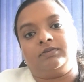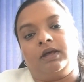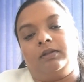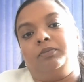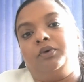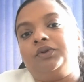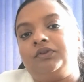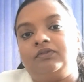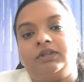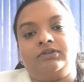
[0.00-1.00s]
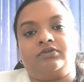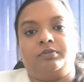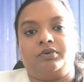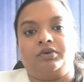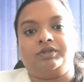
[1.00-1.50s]
well. Both of these
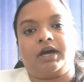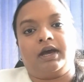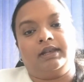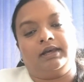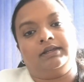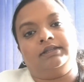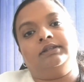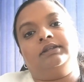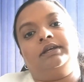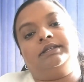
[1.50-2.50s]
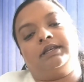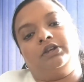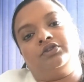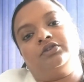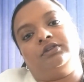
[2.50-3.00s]
reports highlighting the
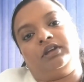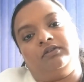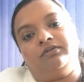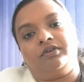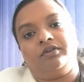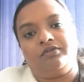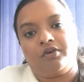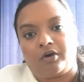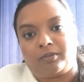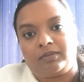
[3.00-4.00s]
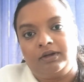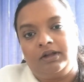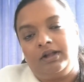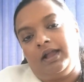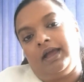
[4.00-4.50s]
essential need for reform.
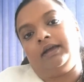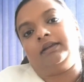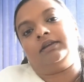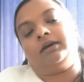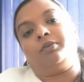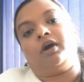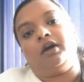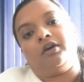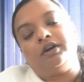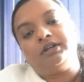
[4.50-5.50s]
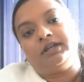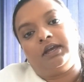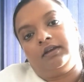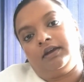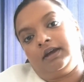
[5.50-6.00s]
And a
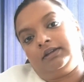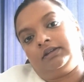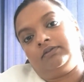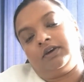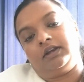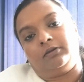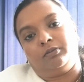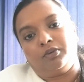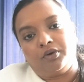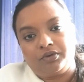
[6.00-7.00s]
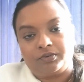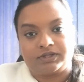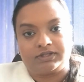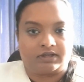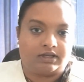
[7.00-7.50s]
priority area identified in both
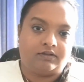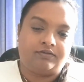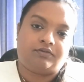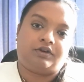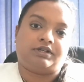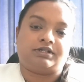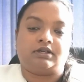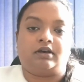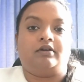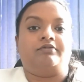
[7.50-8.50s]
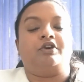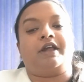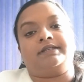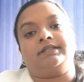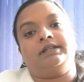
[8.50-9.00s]
was the need for an
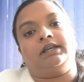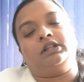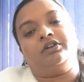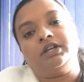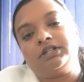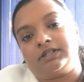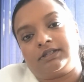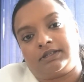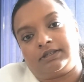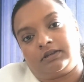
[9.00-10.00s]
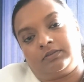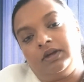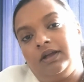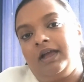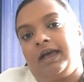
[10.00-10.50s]
asset declaration system,
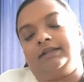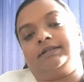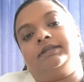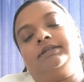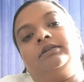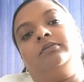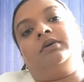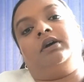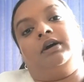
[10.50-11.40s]
and a system